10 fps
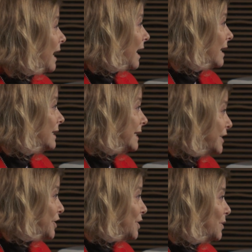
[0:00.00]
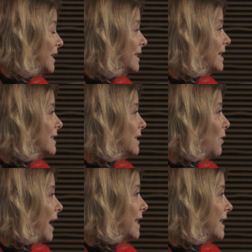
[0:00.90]
uh, issue.
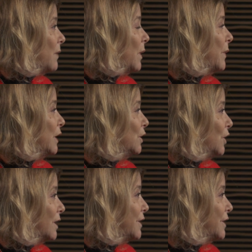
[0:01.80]
So I think when we look